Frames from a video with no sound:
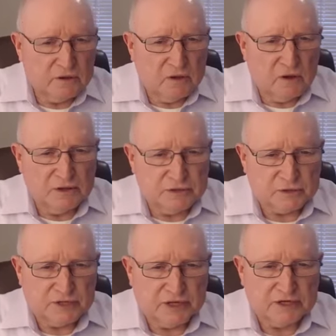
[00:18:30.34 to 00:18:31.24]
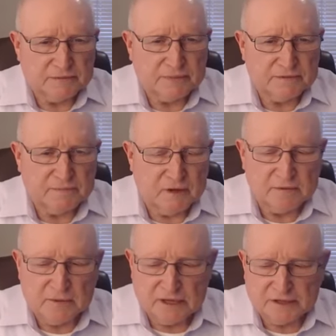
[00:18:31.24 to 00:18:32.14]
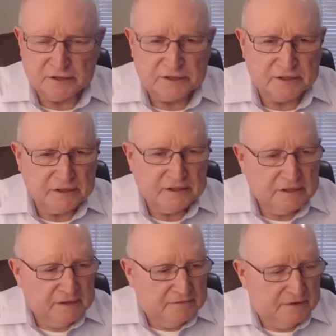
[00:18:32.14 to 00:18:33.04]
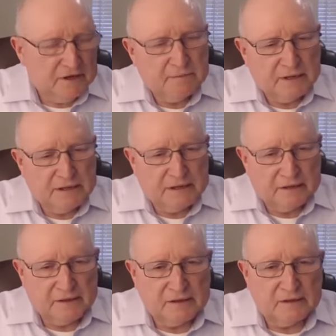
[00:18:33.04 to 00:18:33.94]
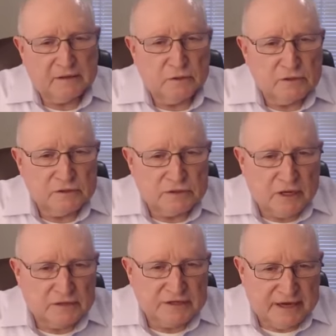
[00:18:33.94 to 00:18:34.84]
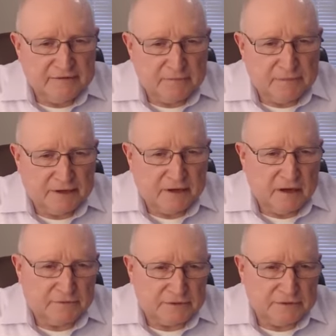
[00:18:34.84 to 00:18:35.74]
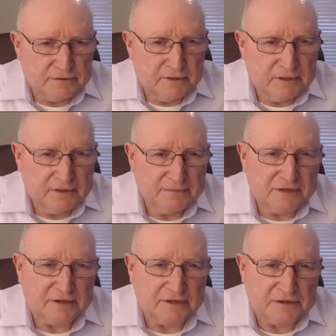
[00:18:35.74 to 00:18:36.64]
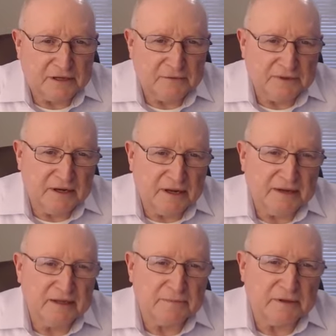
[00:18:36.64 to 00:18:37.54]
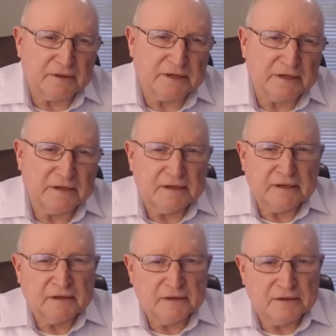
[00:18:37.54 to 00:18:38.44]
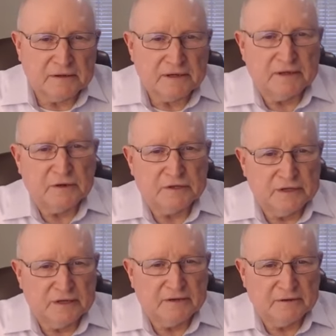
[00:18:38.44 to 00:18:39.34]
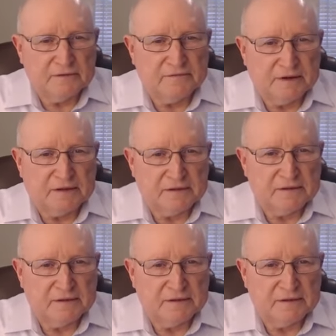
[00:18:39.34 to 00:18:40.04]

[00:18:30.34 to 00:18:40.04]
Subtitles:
a long dissertation, but the bottom line is fundamentally, I think the unions got shafted by Congress because they were denied the ability to negotiate in good faith.